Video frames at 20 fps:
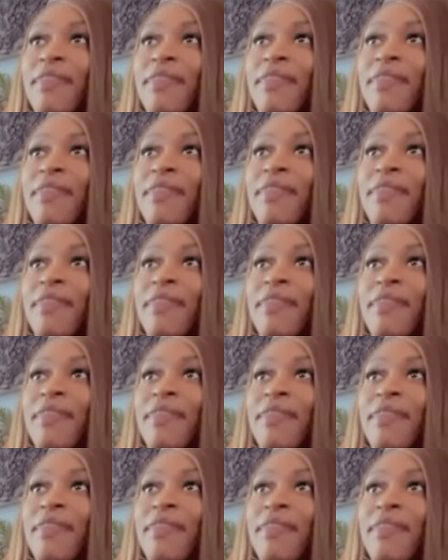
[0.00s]

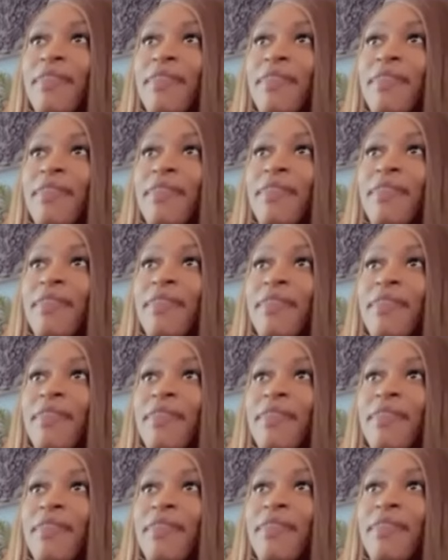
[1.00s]

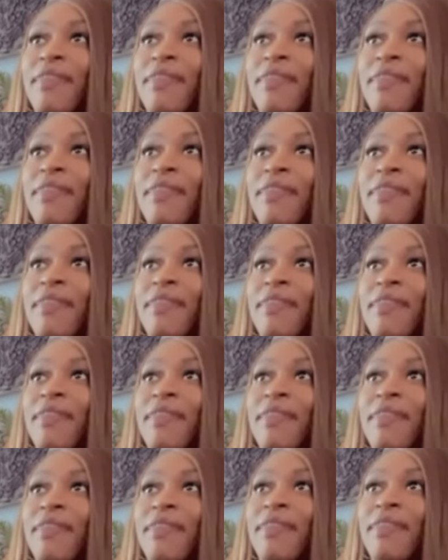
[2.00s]

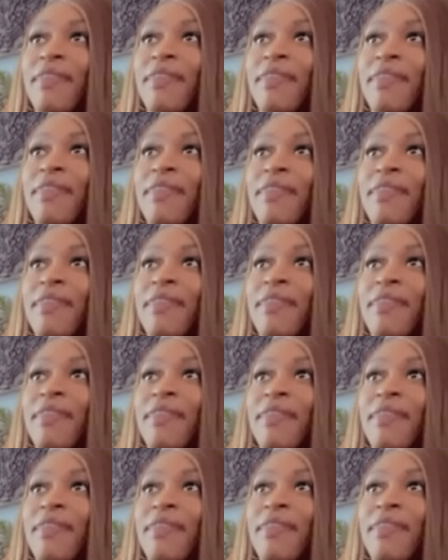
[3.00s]

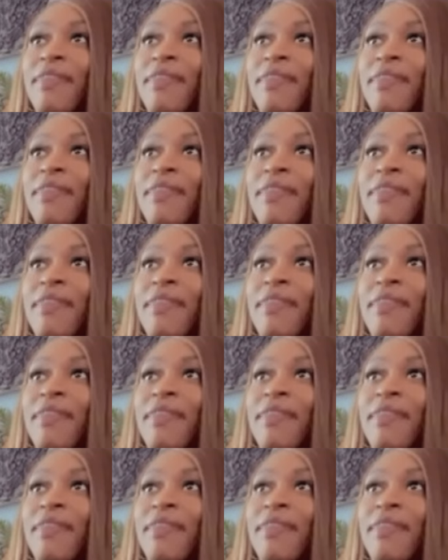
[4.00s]

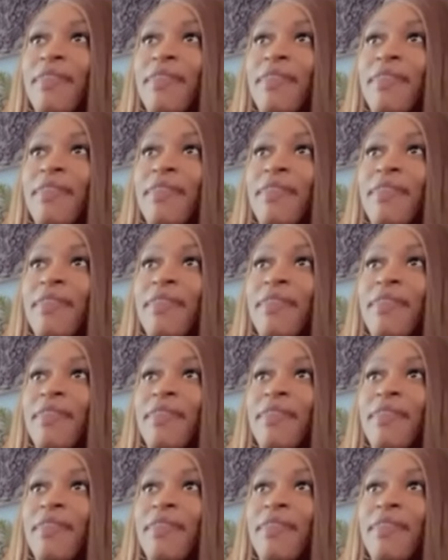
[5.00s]

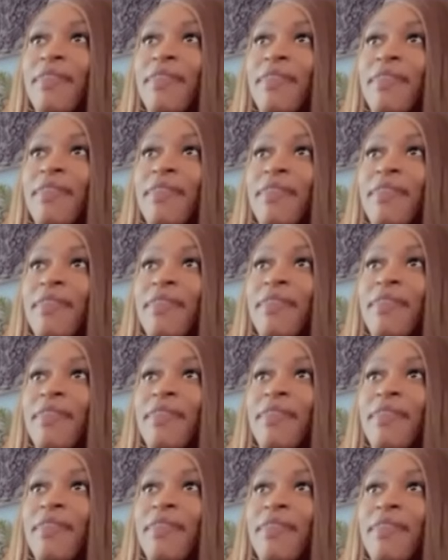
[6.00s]

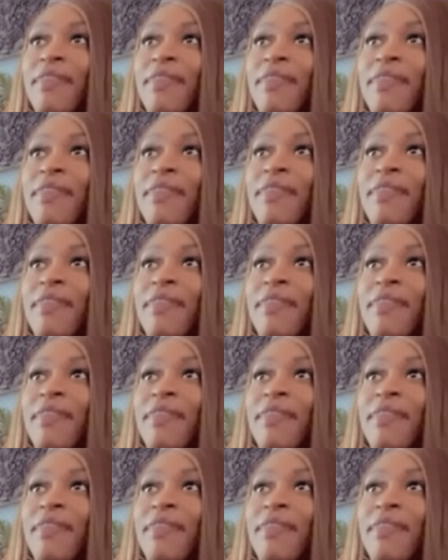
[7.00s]
(silent)